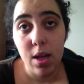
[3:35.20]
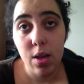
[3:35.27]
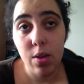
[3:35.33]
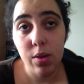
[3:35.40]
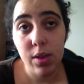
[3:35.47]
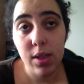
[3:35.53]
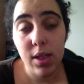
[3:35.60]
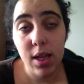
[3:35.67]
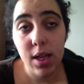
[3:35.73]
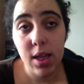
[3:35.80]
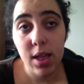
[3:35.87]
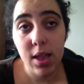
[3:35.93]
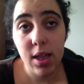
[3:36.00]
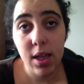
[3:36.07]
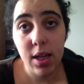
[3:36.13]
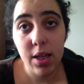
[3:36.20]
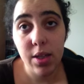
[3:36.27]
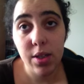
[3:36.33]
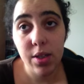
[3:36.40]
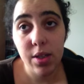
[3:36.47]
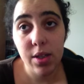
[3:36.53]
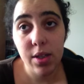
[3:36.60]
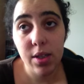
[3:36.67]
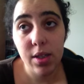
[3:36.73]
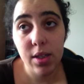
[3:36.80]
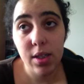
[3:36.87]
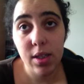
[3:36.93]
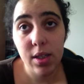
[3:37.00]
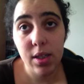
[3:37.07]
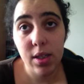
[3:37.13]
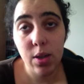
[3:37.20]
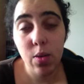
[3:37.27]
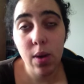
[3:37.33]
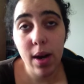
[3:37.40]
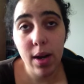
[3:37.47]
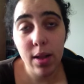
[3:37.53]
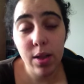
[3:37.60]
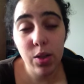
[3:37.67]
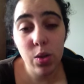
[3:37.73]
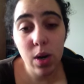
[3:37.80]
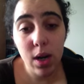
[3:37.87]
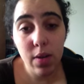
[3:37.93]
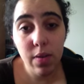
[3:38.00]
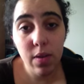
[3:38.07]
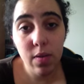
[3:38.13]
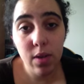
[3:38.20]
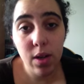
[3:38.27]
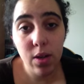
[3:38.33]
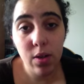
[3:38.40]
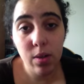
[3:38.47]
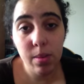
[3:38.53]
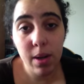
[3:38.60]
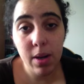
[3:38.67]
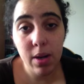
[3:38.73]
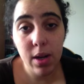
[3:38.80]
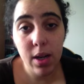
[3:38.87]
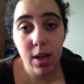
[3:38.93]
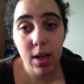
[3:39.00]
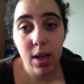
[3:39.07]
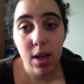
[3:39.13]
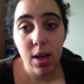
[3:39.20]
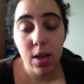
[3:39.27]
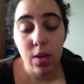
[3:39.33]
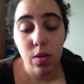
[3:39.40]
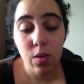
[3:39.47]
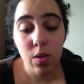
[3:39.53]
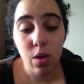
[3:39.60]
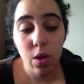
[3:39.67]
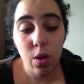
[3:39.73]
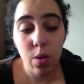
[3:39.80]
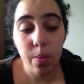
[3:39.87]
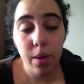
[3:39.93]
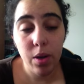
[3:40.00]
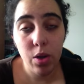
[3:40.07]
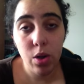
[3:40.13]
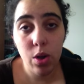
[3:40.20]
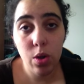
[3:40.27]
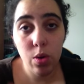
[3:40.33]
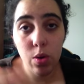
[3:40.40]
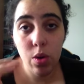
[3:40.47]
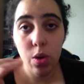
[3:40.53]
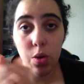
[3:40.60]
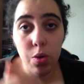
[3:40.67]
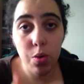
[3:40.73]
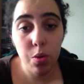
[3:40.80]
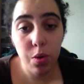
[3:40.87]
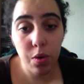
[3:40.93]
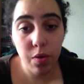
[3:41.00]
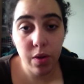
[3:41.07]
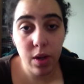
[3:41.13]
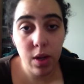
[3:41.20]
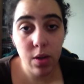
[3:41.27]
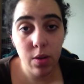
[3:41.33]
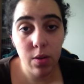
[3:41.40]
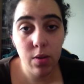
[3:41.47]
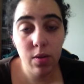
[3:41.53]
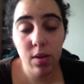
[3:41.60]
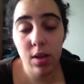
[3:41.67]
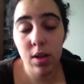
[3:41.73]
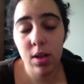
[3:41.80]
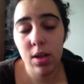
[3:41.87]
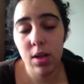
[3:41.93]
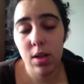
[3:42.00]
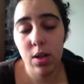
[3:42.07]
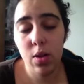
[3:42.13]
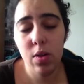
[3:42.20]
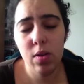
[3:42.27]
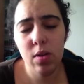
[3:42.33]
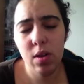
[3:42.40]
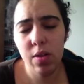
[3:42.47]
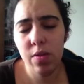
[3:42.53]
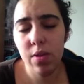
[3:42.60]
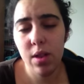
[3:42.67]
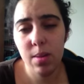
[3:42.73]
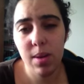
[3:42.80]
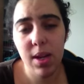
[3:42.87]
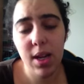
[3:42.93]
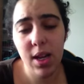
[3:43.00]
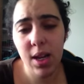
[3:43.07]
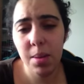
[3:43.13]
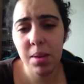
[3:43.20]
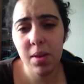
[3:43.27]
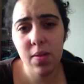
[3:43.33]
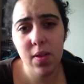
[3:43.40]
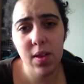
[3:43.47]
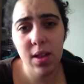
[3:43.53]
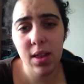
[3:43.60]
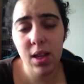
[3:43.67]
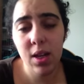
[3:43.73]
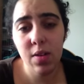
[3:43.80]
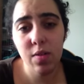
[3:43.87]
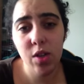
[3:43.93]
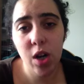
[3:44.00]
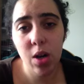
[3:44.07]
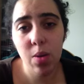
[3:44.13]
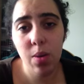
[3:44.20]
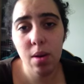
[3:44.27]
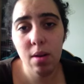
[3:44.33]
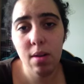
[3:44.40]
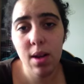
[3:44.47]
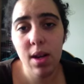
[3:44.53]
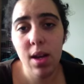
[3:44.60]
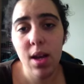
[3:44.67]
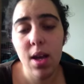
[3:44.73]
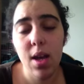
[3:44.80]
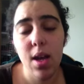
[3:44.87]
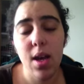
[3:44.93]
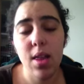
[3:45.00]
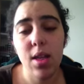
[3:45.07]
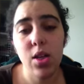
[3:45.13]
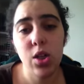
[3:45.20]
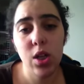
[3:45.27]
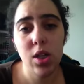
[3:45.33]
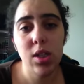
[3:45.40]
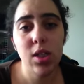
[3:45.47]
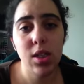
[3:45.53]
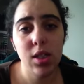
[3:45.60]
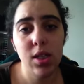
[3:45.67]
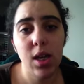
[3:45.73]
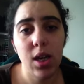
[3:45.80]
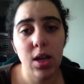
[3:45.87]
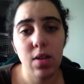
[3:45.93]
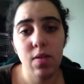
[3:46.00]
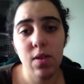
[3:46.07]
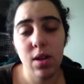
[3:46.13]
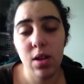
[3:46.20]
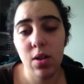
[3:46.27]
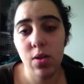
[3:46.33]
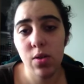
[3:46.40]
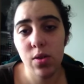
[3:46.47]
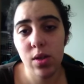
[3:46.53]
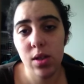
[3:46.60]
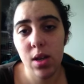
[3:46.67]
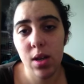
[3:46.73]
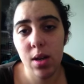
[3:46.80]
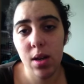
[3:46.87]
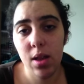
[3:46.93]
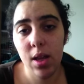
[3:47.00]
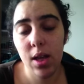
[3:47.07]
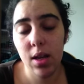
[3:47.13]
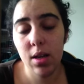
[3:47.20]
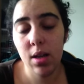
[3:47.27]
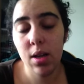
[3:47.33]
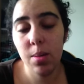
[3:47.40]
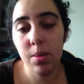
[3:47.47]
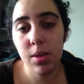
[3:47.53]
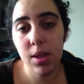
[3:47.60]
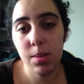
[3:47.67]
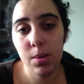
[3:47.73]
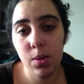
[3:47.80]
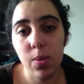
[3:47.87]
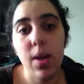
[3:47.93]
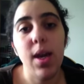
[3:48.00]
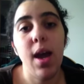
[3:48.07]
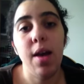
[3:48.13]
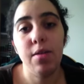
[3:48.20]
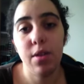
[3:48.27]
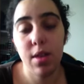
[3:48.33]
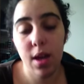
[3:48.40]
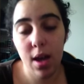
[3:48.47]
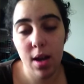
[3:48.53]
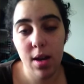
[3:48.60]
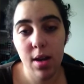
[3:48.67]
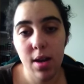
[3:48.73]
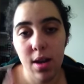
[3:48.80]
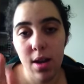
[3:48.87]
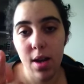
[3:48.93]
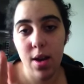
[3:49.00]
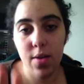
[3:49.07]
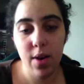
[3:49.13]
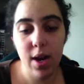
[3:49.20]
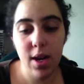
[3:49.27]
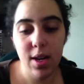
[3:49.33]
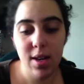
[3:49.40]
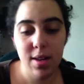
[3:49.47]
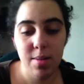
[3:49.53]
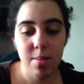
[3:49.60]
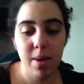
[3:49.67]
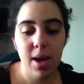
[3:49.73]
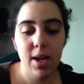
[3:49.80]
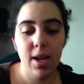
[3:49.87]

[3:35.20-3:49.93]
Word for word: you'll see that there's quite there's quite a few videos about it. So make sure you go through her videos. Uh, you can start from the beginning. I believe it's at the end of January, and then she has consecutive videos like a couple times a week after that. All right, bye